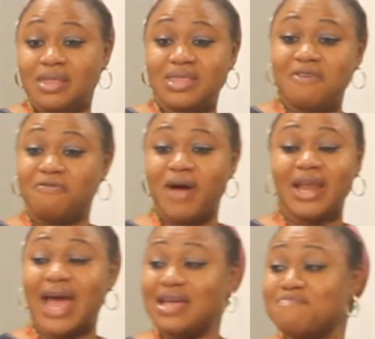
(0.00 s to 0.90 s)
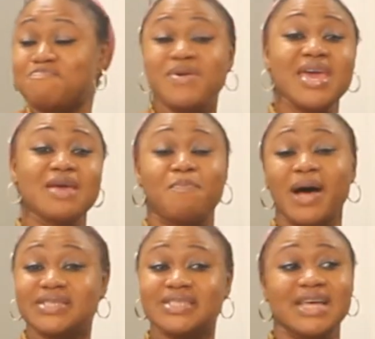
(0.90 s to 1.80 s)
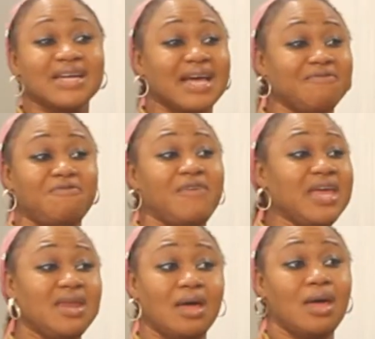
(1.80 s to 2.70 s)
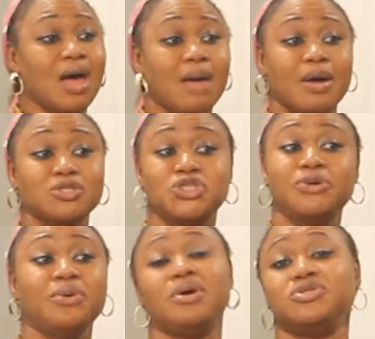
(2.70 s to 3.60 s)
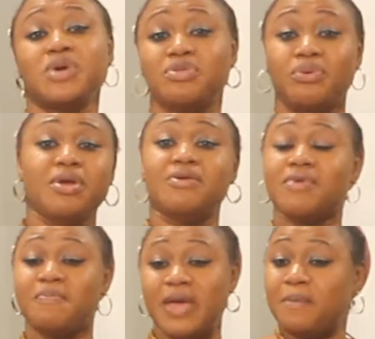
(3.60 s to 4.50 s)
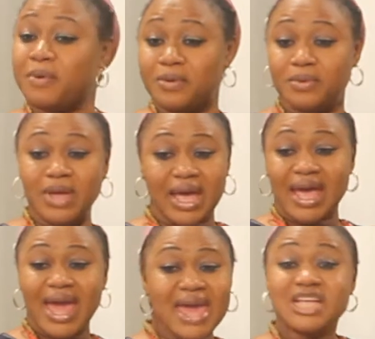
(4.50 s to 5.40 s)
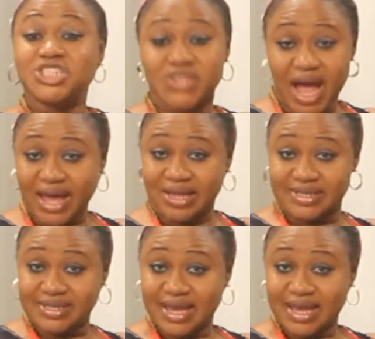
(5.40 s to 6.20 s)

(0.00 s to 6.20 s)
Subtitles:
They fry like big batters that can feed about 200, 300 people each night.